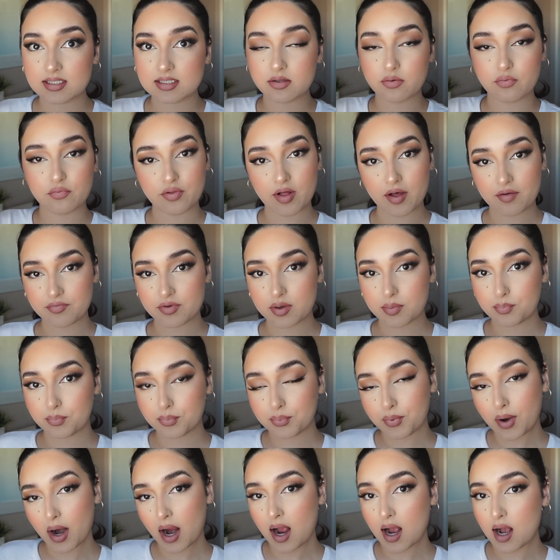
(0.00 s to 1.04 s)
the fluffy
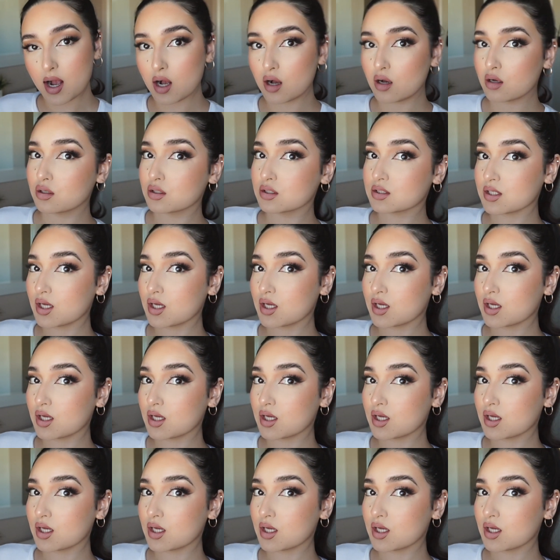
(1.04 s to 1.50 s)
brows,